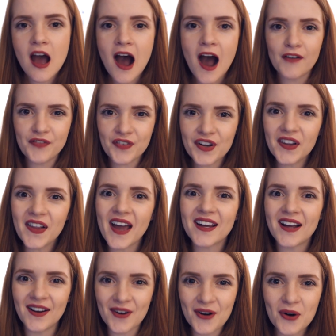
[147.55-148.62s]
I feel like
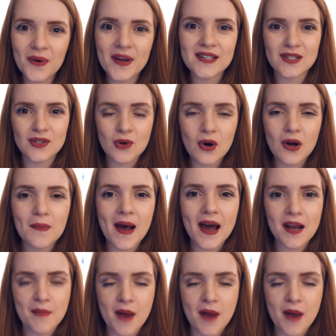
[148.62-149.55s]
I always talk about